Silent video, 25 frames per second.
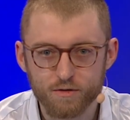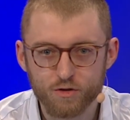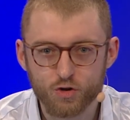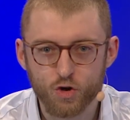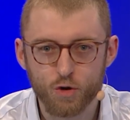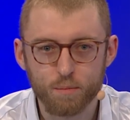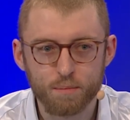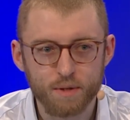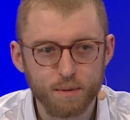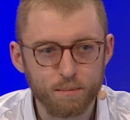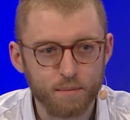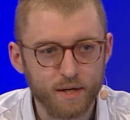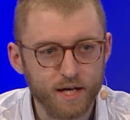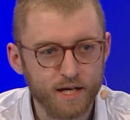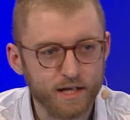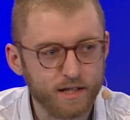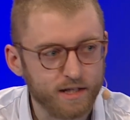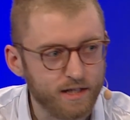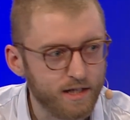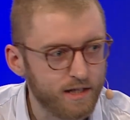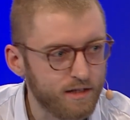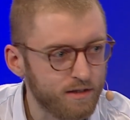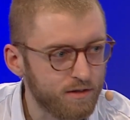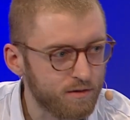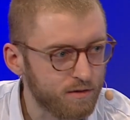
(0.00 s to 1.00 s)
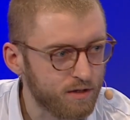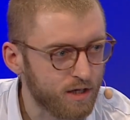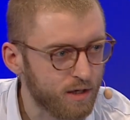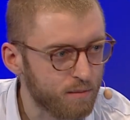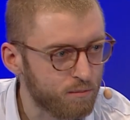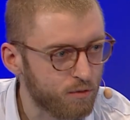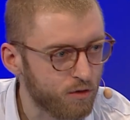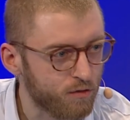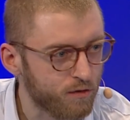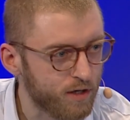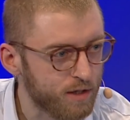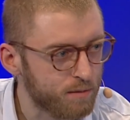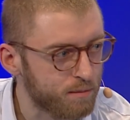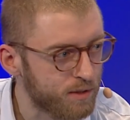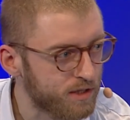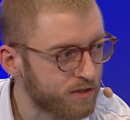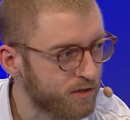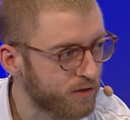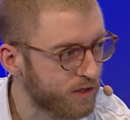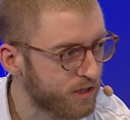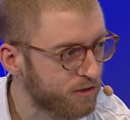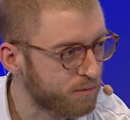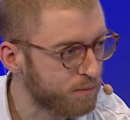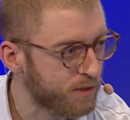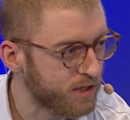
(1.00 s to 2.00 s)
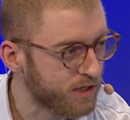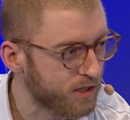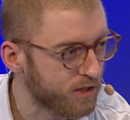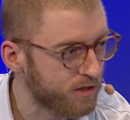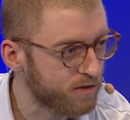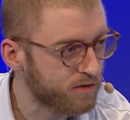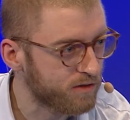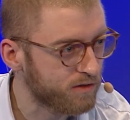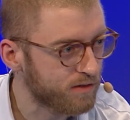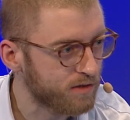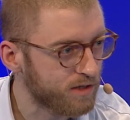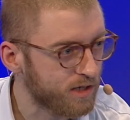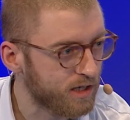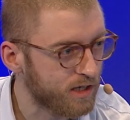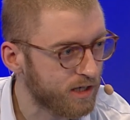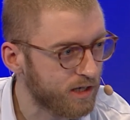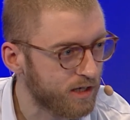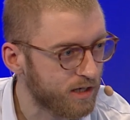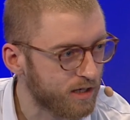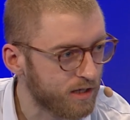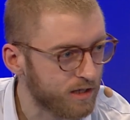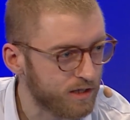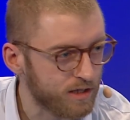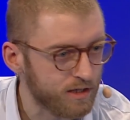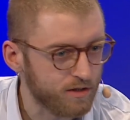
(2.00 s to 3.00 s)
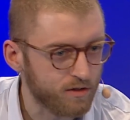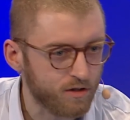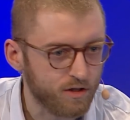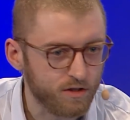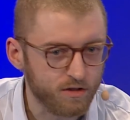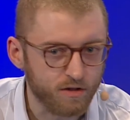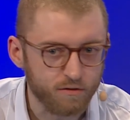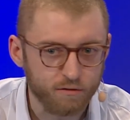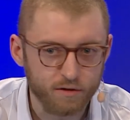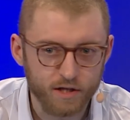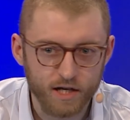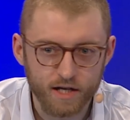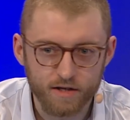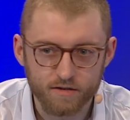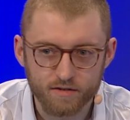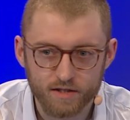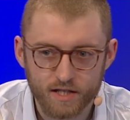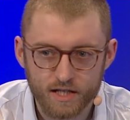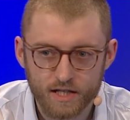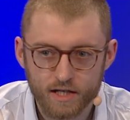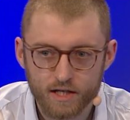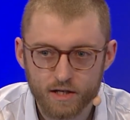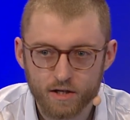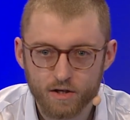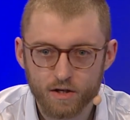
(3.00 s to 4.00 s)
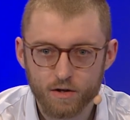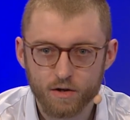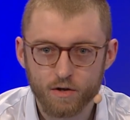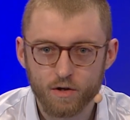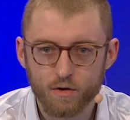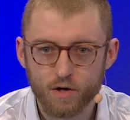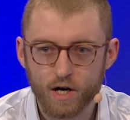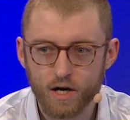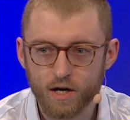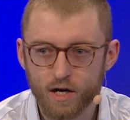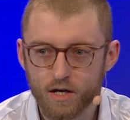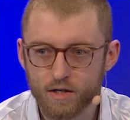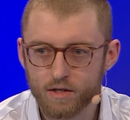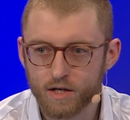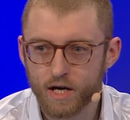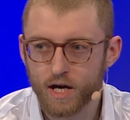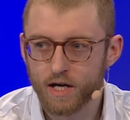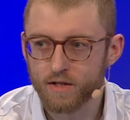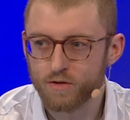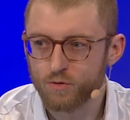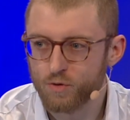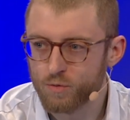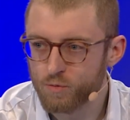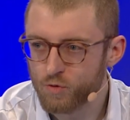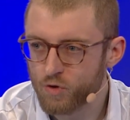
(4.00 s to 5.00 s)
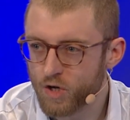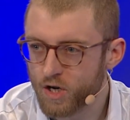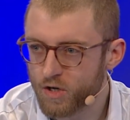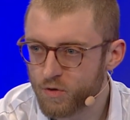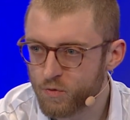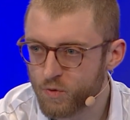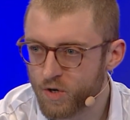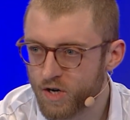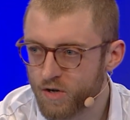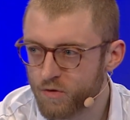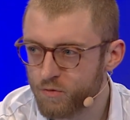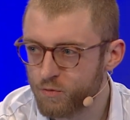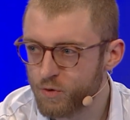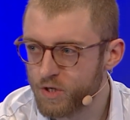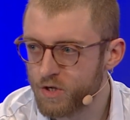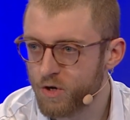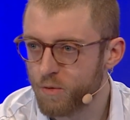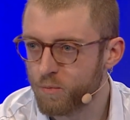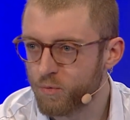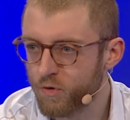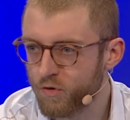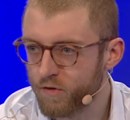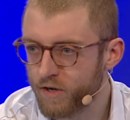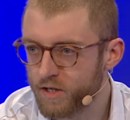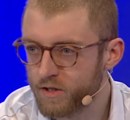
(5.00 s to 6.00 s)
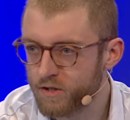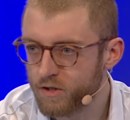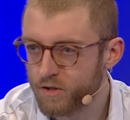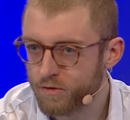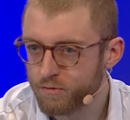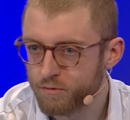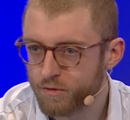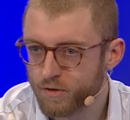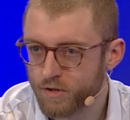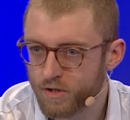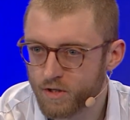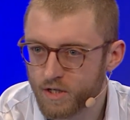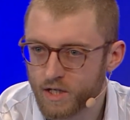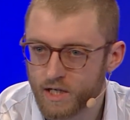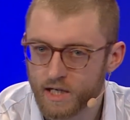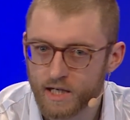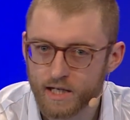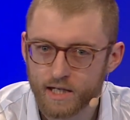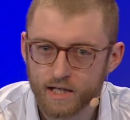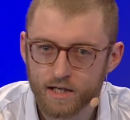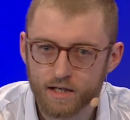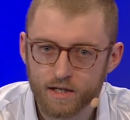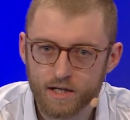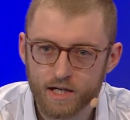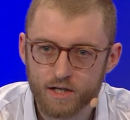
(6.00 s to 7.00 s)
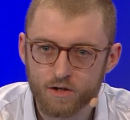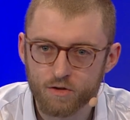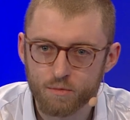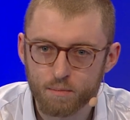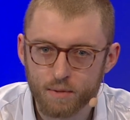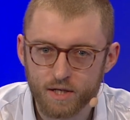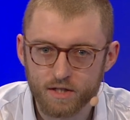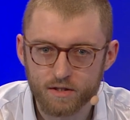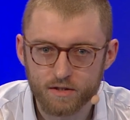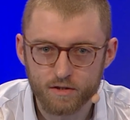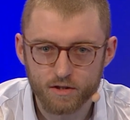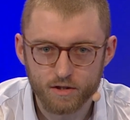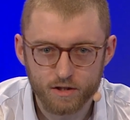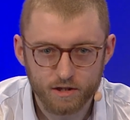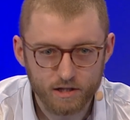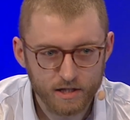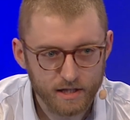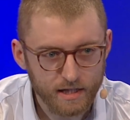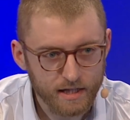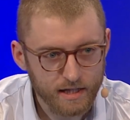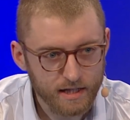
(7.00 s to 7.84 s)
copy bank and provide better experience in a lot of cases. At DreamQuark, we are really a provider for and a partner